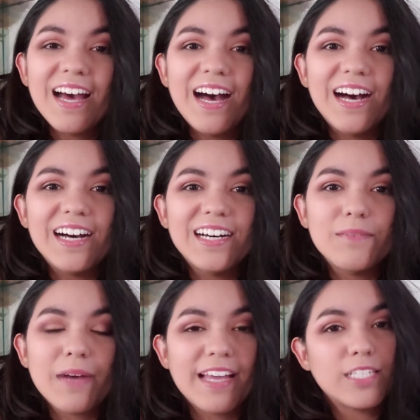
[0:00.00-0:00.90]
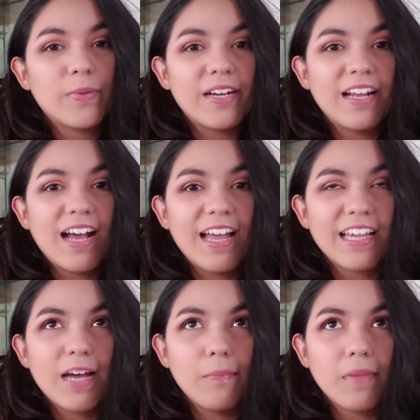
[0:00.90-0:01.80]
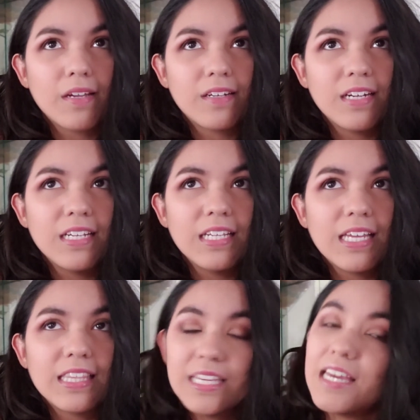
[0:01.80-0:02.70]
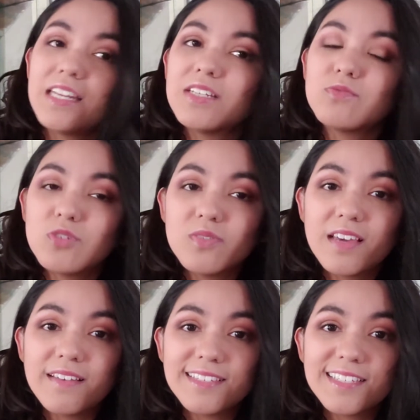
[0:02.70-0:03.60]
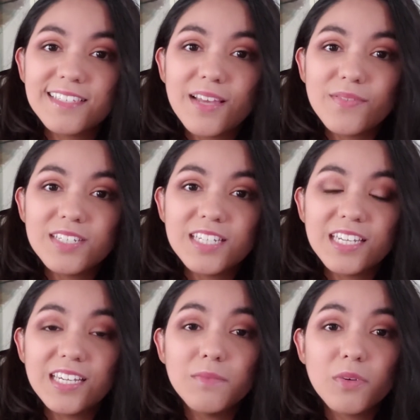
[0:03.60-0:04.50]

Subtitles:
My husband and I got married at the end of 2017,